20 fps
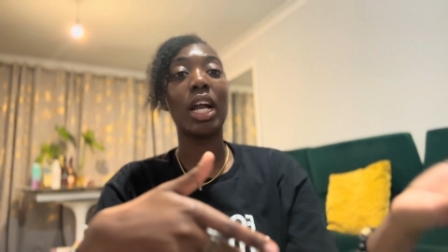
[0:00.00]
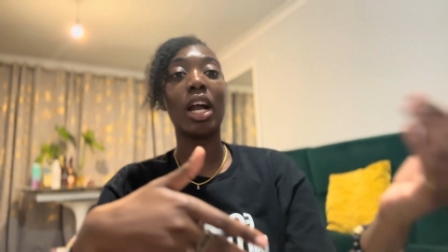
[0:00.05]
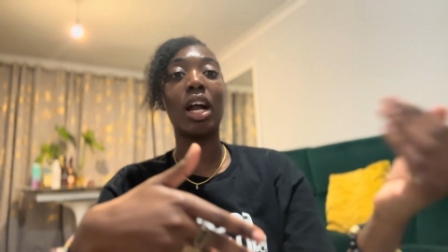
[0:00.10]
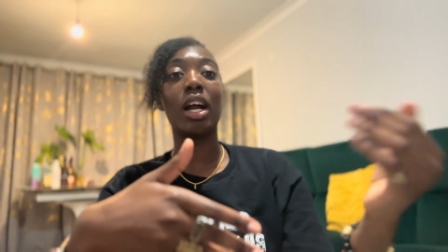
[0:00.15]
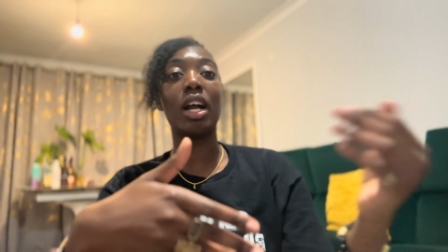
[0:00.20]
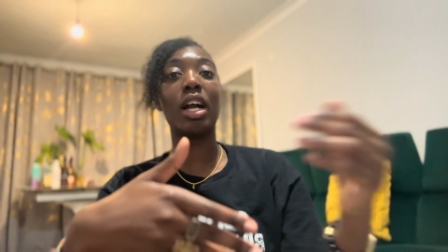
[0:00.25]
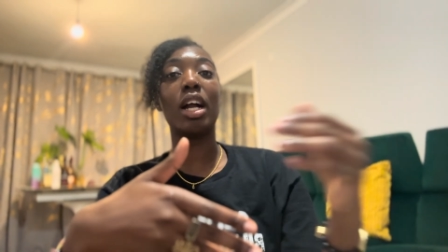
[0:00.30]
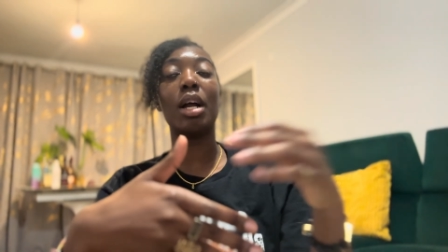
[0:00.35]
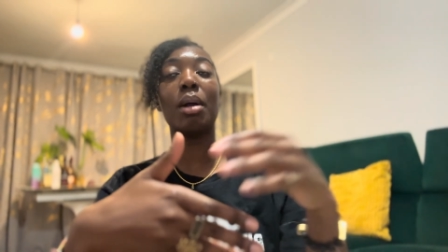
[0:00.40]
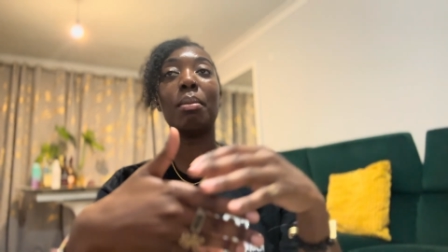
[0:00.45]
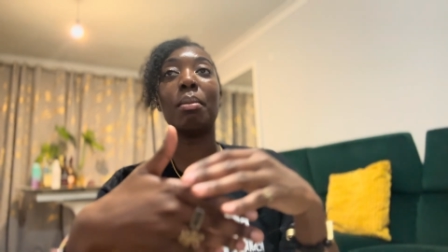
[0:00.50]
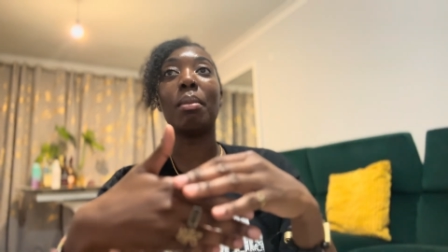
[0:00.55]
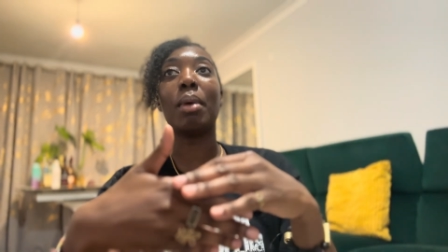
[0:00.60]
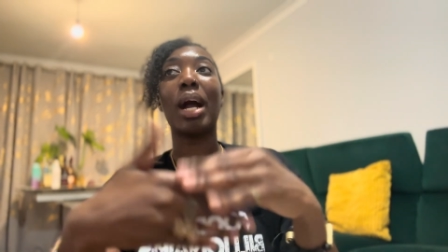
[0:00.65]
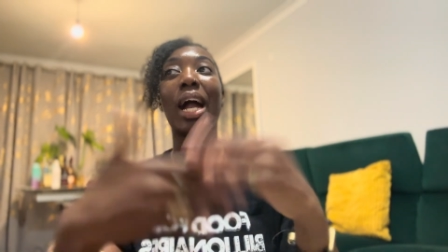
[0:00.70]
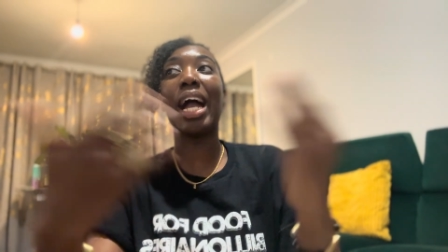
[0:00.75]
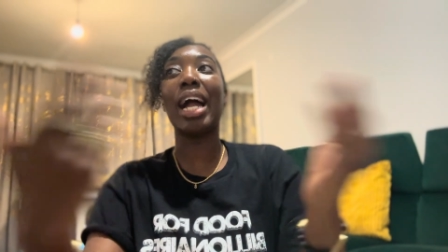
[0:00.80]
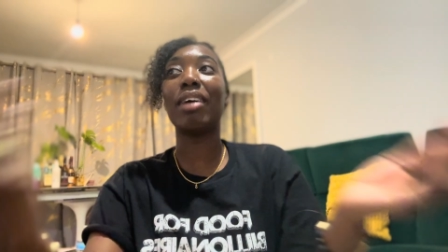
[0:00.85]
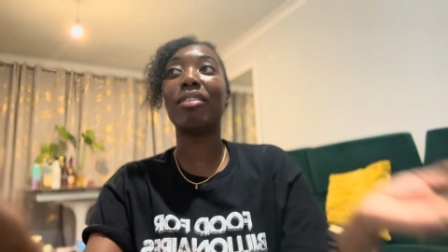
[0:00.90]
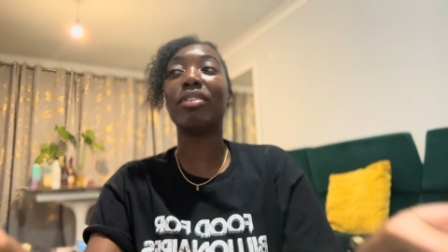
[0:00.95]
I
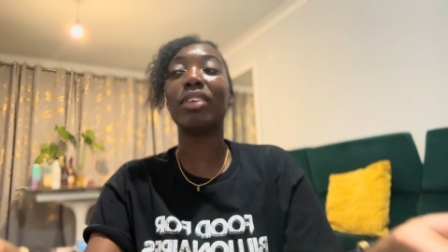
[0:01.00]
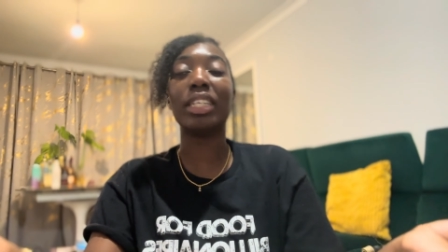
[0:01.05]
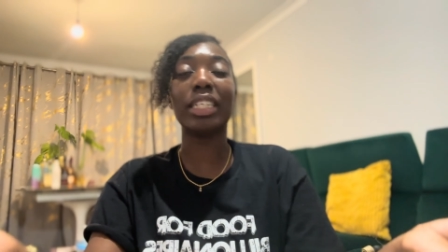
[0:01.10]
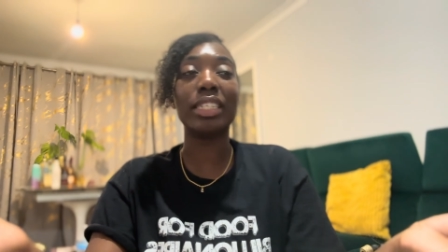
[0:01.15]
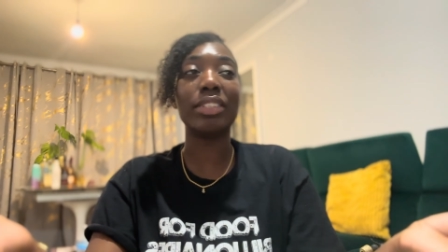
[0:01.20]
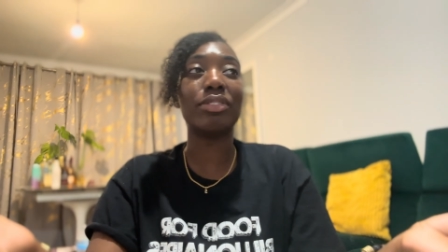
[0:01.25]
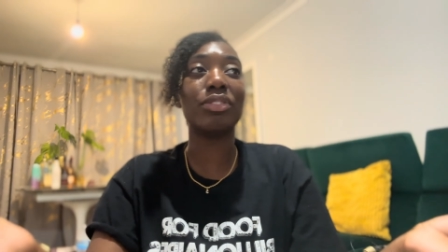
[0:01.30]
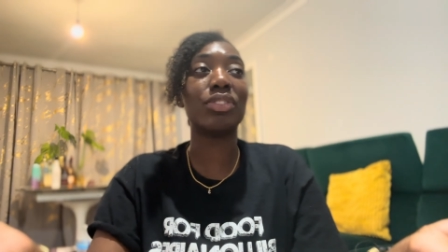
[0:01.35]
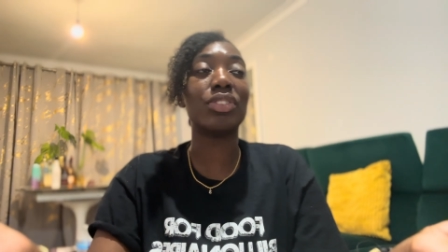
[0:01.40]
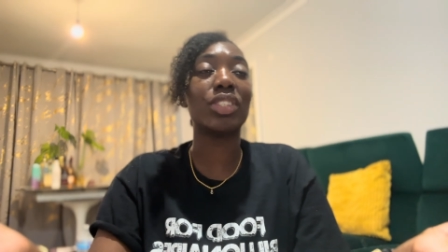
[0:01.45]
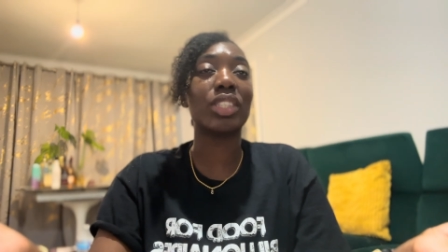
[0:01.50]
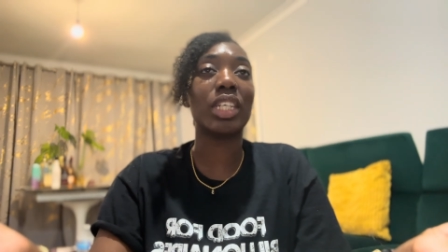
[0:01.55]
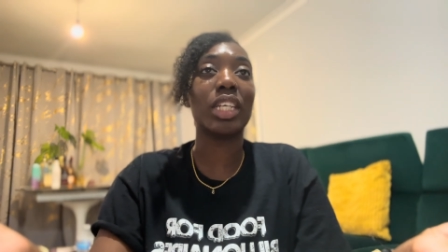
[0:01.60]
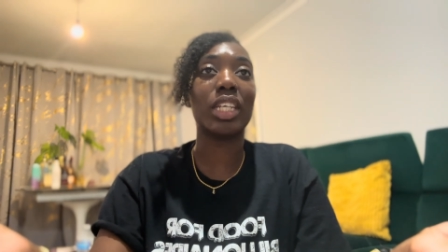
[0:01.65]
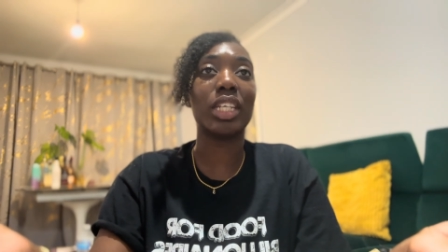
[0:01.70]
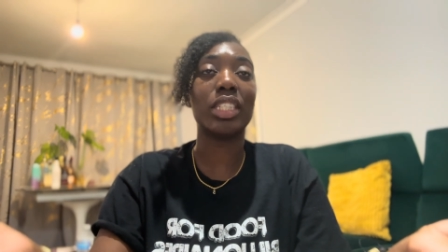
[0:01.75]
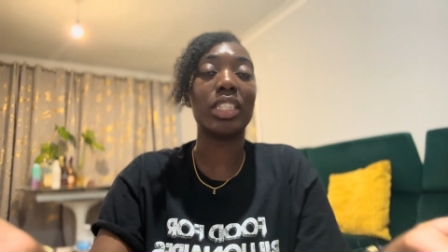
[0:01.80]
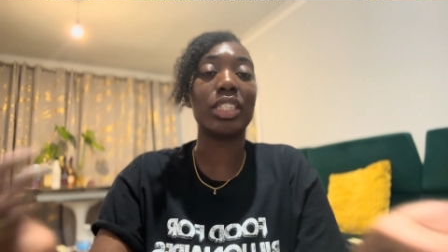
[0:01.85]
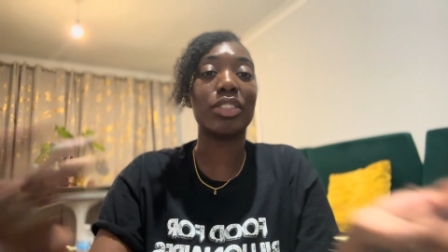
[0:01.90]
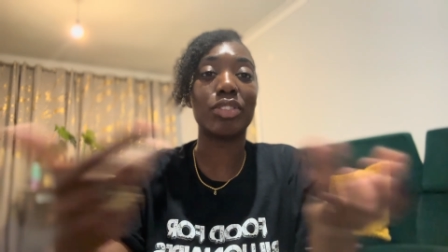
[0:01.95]
have lived
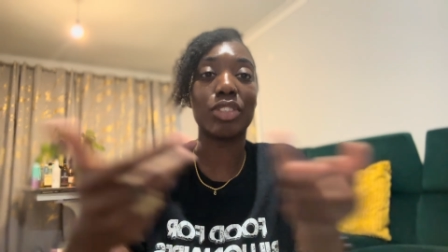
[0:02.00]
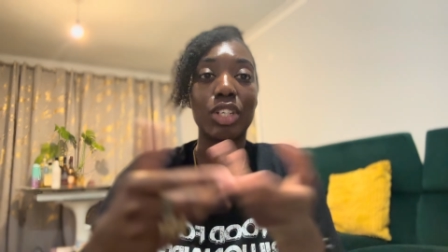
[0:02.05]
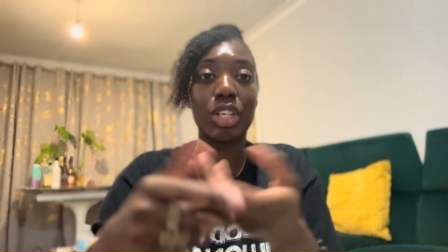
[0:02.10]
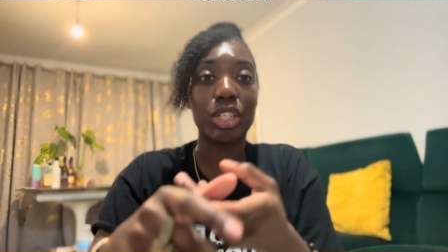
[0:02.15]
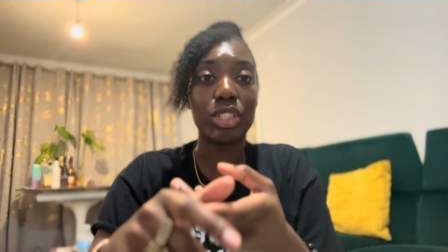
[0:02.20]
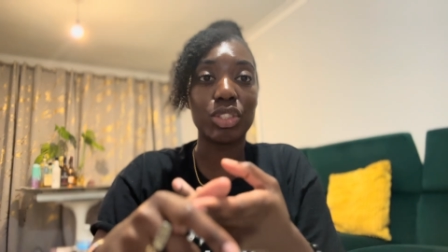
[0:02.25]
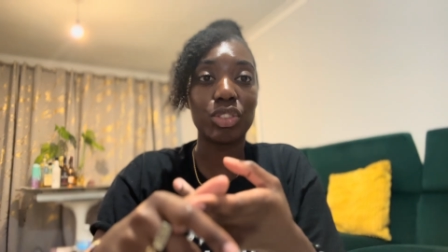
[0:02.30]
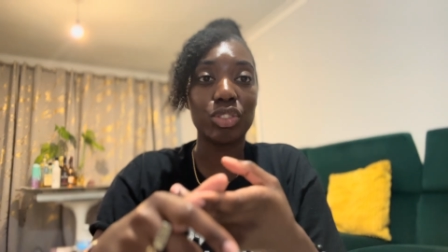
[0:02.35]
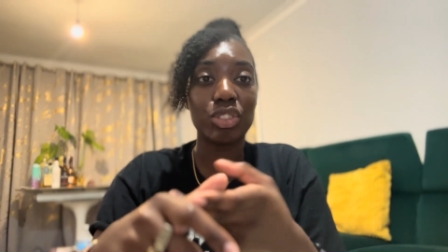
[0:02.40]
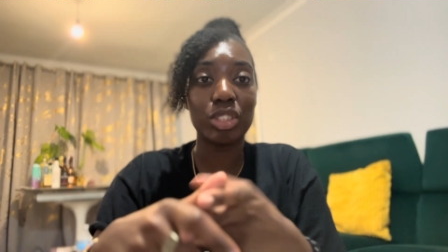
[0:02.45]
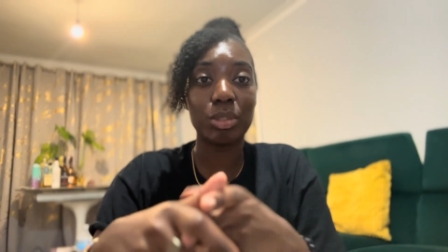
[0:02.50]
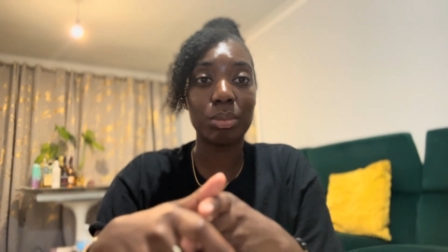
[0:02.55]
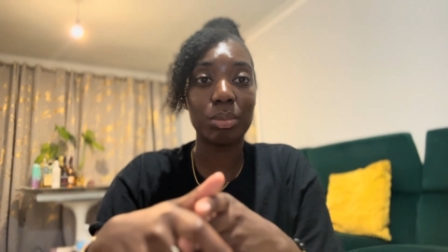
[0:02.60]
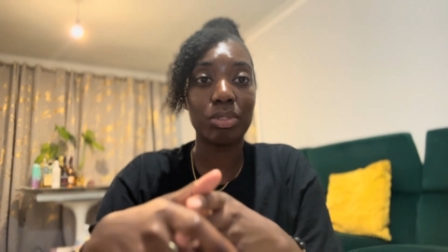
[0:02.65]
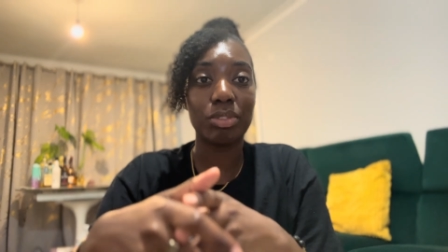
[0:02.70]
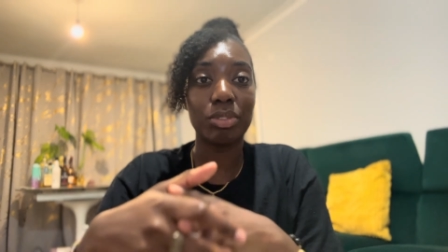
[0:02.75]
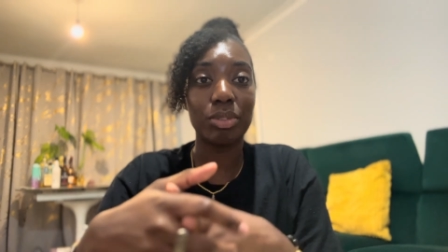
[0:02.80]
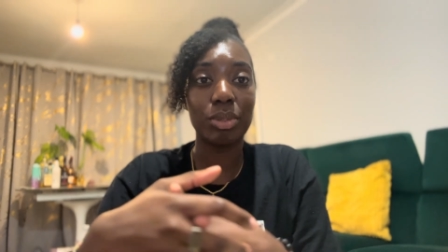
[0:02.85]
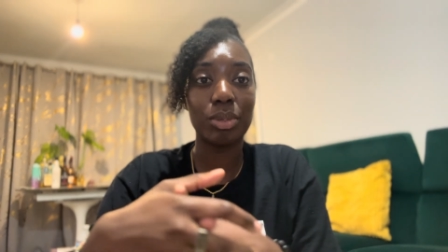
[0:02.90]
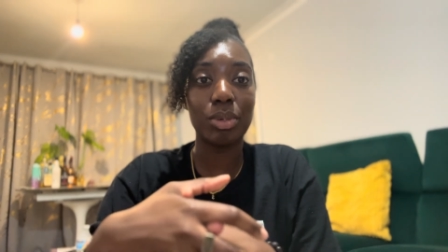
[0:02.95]
in different countries
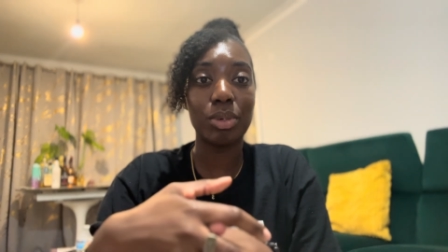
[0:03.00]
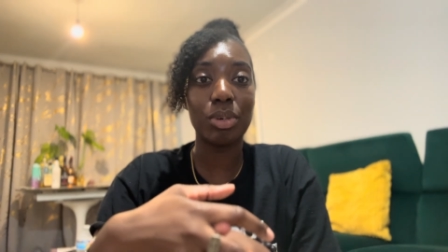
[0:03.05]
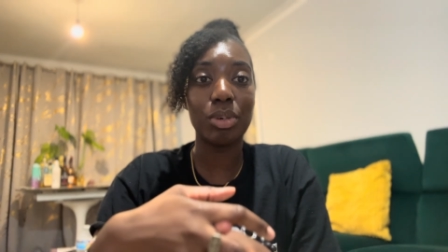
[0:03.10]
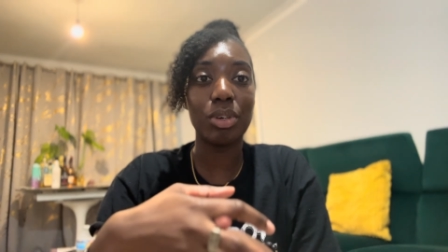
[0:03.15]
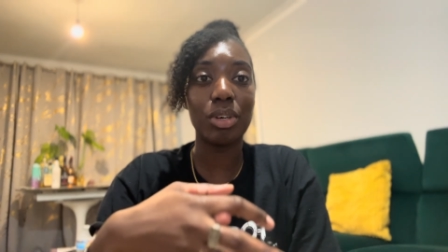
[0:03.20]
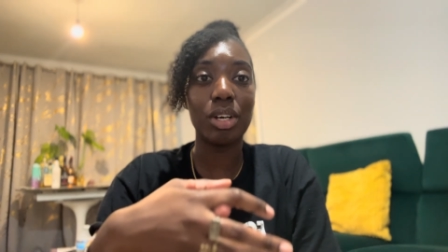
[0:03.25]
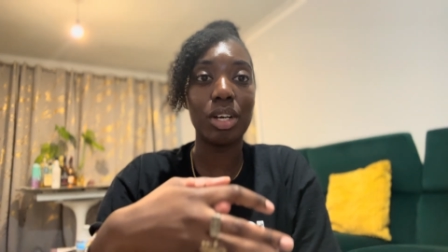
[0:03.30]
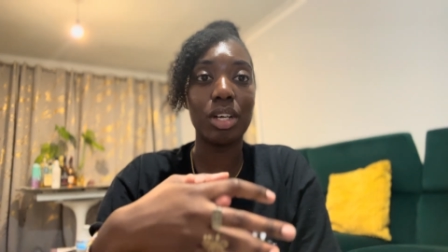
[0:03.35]
before.